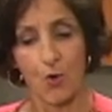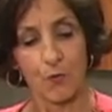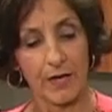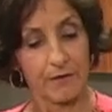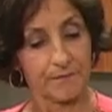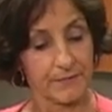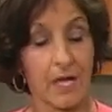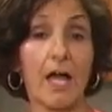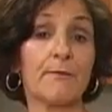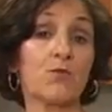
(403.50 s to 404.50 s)
Well,
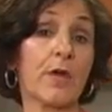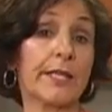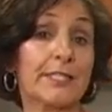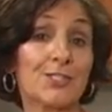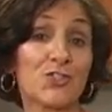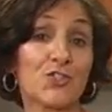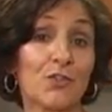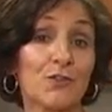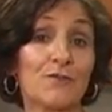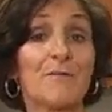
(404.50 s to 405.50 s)
I'm ready to
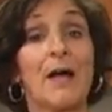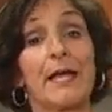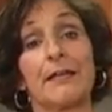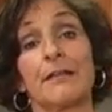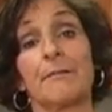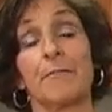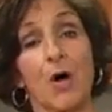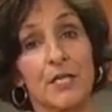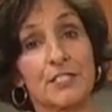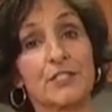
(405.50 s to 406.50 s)
serve my
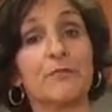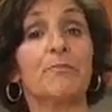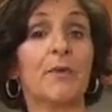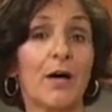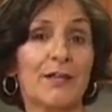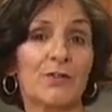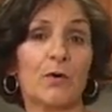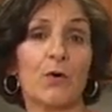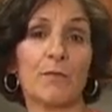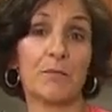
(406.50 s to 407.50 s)
Boston butt
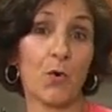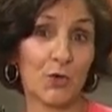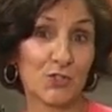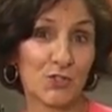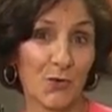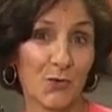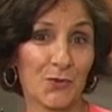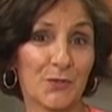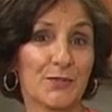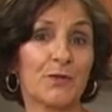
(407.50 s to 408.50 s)
or pork
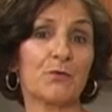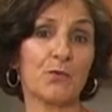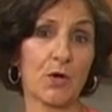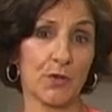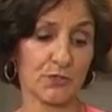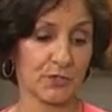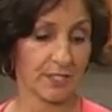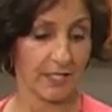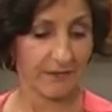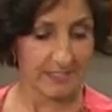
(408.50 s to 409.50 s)
shoulder roast
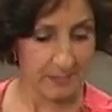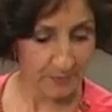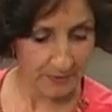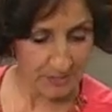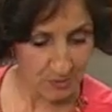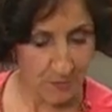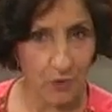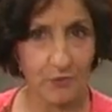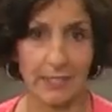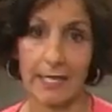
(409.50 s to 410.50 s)
that's been
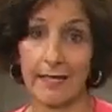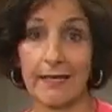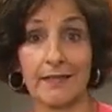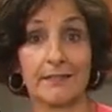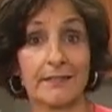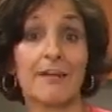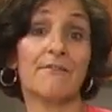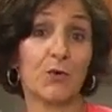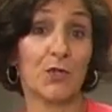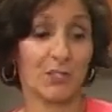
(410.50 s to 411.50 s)
smoked and
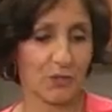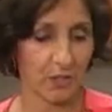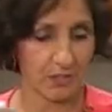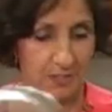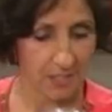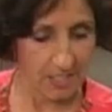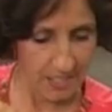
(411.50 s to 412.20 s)
fully cooked.